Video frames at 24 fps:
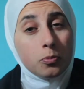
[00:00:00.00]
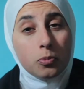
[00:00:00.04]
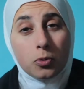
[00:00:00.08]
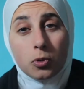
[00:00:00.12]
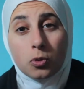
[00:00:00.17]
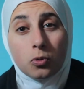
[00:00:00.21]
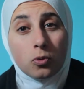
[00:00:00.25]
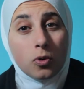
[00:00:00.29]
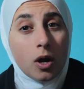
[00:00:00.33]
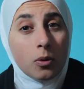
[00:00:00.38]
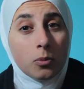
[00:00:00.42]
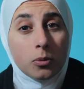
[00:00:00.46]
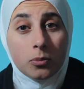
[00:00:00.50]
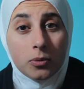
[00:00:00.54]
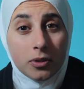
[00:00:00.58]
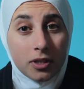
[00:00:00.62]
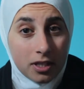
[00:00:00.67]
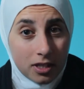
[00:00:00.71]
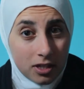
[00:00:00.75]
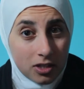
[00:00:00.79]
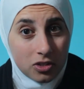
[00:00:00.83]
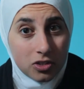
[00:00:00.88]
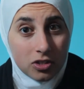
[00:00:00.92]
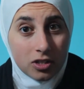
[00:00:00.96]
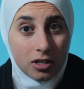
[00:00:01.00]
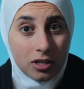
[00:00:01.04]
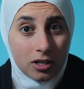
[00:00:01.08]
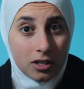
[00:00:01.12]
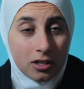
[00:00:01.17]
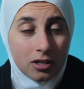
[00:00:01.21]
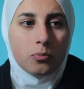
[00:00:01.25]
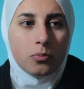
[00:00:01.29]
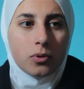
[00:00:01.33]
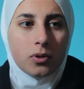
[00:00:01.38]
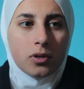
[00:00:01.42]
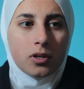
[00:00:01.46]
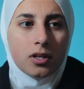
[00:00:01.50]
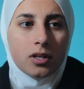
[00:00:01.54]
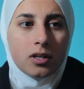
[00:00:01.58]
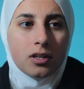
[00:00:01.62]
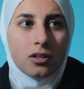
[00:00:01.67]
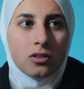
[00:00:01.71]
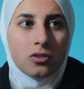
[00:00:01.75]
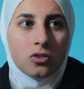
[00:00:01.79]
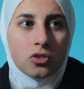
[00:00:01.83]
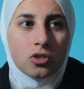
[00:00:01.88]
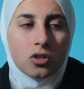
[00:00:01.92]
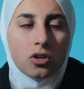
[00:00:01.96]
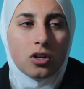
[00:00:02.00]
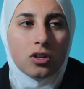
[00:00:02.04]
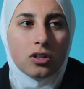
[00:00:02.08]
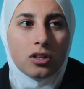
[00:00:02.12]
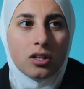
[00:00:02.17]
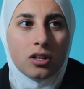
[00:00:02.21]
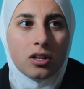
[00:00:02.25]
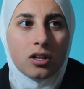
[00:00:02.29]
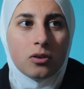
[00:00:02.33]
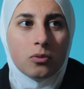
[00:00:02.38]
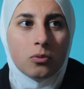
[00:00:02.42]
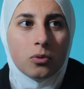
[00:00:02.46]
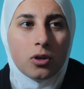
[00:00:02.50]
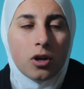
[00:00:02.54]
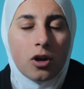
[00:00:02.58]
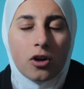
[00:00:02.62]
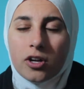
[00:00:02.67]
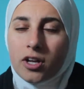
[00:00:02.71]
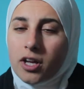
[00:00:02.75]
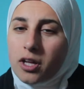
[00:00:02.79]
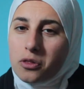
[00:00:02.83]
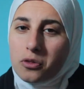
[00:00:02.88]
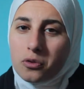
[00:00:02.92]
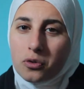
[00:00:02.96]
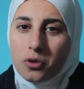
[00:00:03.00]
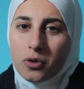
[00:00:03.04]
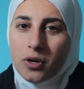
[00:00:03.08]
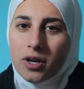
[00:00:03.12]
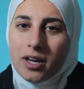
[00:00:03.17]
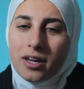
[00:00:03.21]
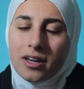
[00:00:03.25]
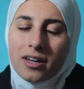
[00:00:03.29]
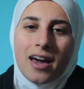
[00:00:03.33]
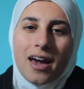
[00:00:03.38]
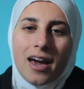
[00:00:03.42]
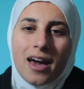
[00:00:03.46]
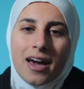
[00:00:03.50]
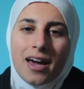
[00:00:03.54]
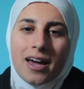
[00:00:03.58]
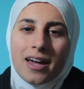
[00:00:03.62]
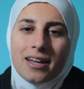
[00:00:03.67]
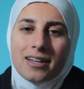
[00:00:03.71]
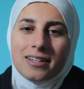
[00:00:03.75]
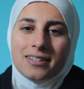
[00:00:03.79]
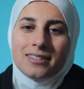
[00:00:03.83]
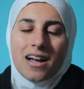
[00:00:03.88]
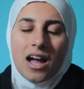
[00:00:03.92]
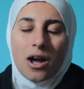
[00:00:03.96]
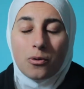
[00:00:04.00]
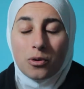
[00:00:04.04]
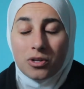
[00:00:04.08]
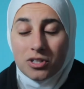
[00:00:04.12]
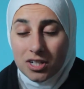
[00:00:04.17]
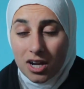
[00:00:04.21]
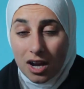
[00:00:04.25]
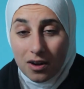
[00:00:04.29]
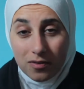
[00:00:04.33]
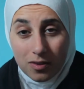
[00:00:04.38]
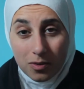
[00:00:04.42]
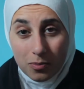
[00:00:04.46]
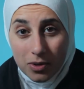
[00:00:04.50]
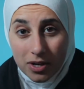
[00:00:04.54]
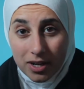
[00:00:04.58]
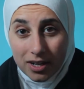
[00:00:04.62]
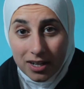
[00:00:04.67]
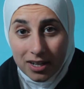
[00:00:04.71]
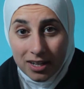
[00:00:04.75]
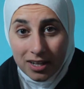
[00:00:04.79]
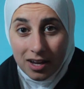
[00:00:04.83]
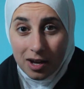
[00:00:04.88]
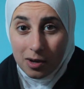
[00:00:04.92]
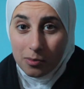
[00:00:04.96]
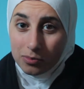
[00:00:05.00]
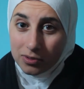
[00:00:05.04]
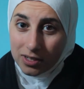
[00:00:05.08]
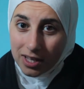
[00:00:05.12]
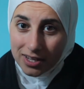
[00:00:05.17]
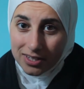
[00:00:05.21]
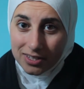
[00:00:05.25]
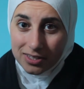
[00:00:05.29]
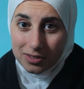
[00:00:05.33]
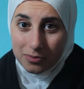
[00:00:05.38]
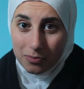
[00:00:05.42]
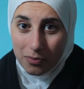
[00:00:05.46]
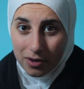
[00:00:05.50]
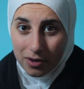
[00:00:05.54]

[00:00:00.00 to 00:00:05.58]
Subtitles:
Probably easier. But inshallah, we'll all get through it. And I wish everybody a blessed